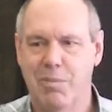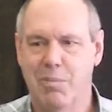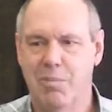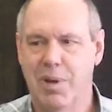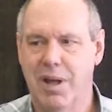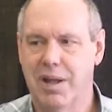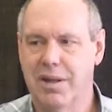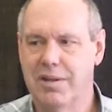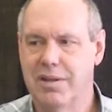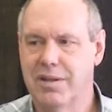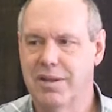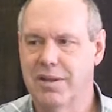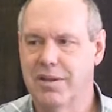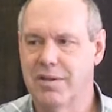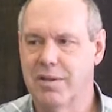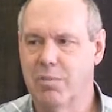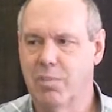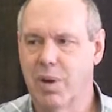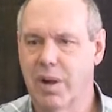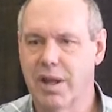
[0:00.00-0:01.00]
but
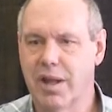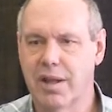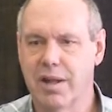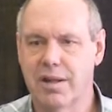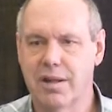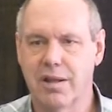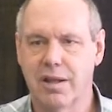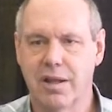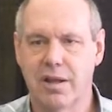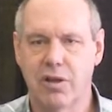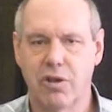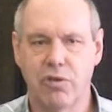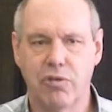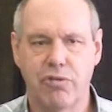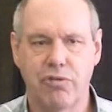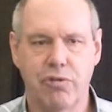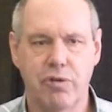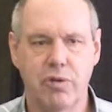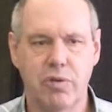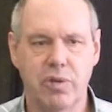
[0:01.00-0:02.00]
the brain
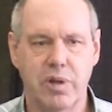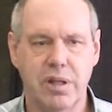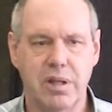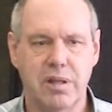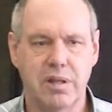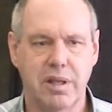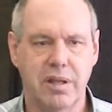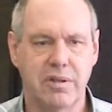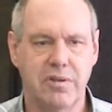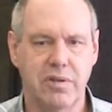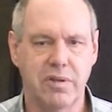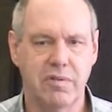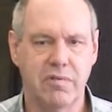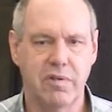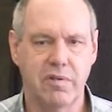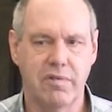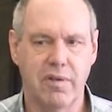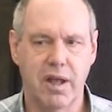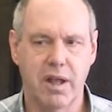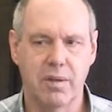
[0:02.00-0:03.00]
goes through intensive
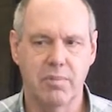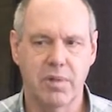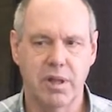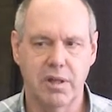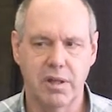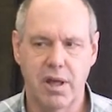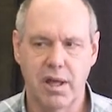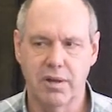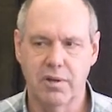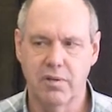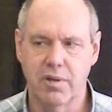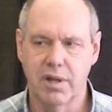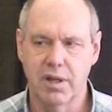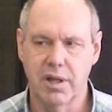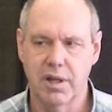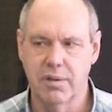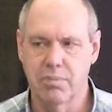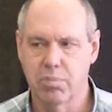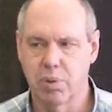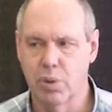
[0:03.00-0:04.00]
development, not
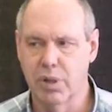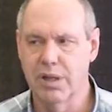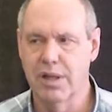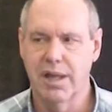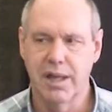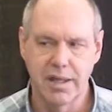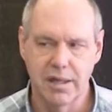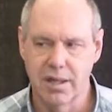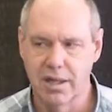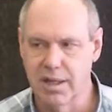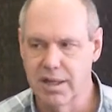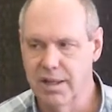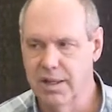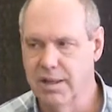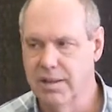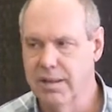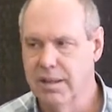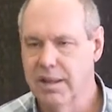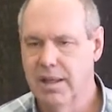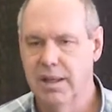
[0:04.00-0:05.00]
only
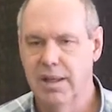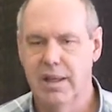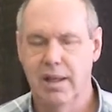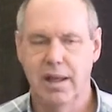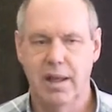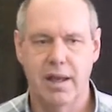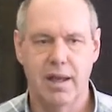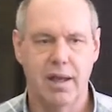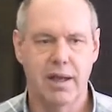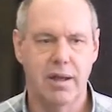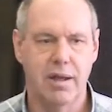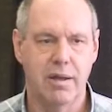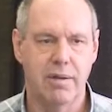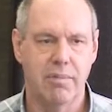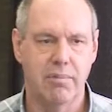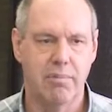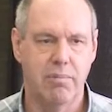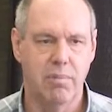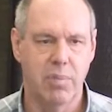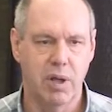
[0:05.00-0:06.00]
prenatally,
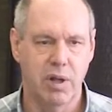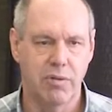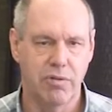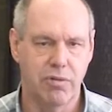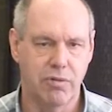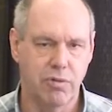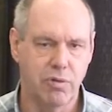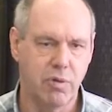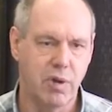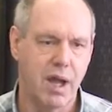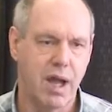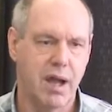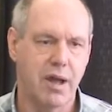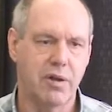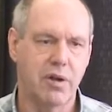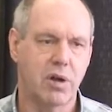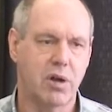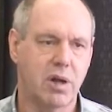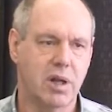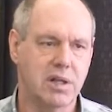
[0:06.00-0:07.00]
um, but
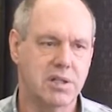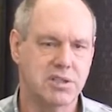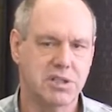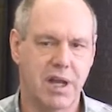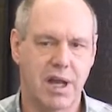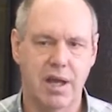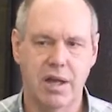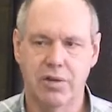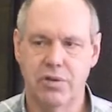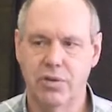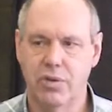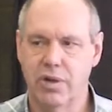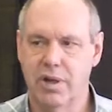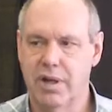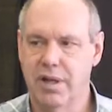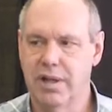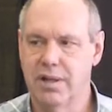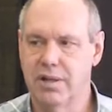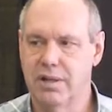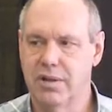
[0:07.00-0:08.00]
throughout early childhood
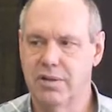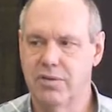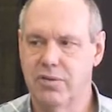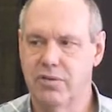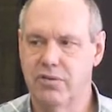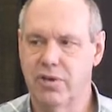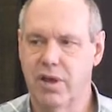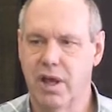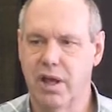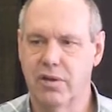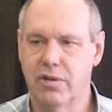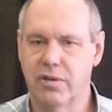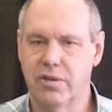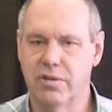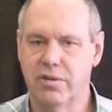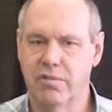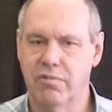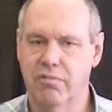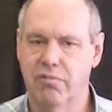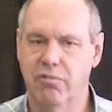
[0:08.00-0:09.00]
and into
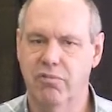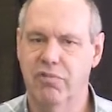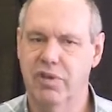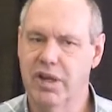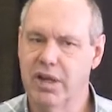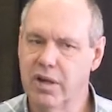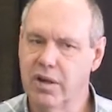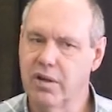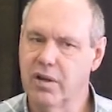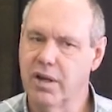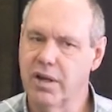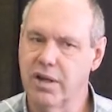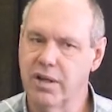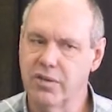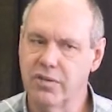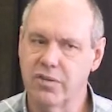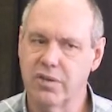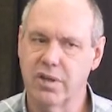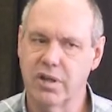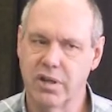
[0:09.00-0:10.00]
childhood, some very
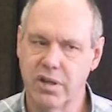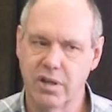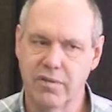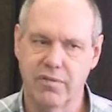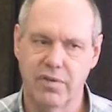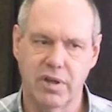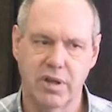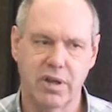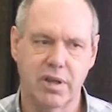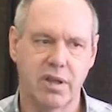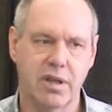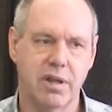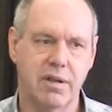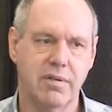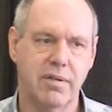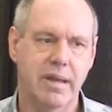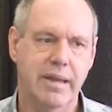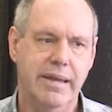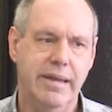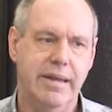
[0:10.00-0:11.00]
significant
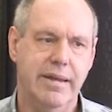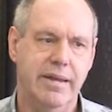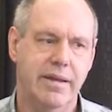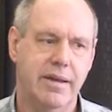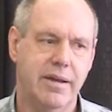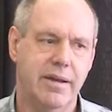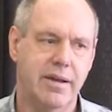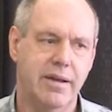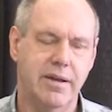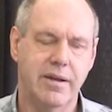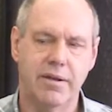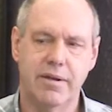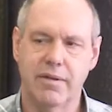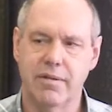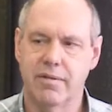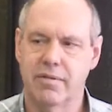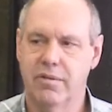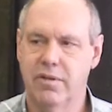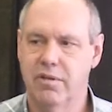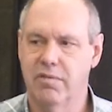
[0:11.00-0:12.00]
uh,
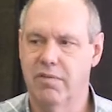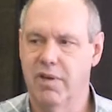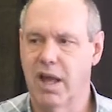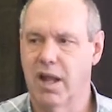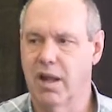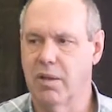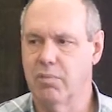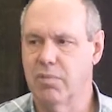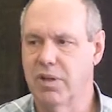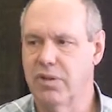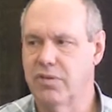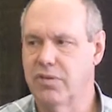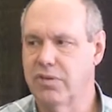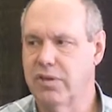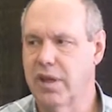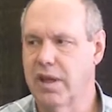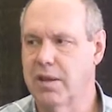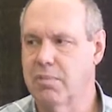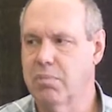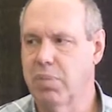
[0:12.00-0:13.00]
developments
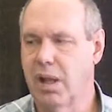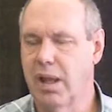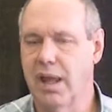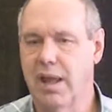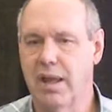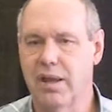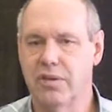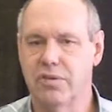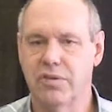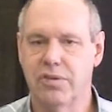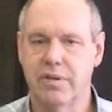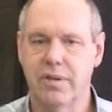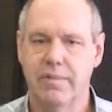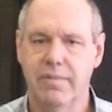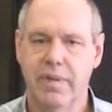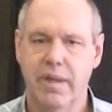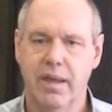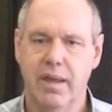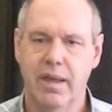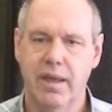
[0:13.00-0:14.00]
take place.
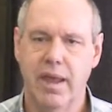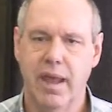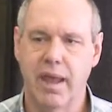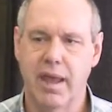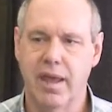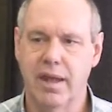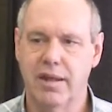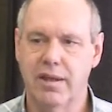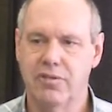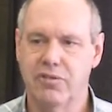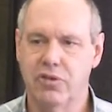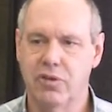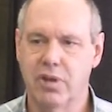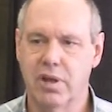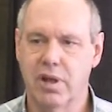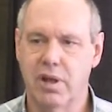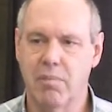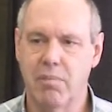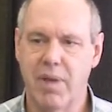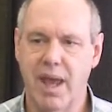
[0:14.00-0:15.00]
And as you
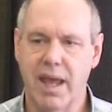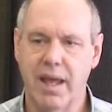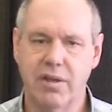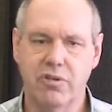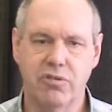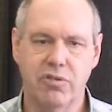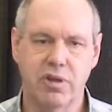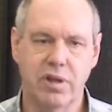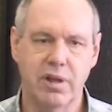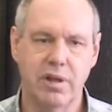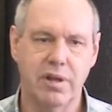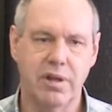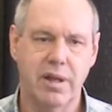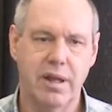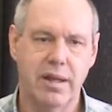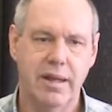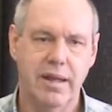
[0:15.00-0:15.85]
can imagine,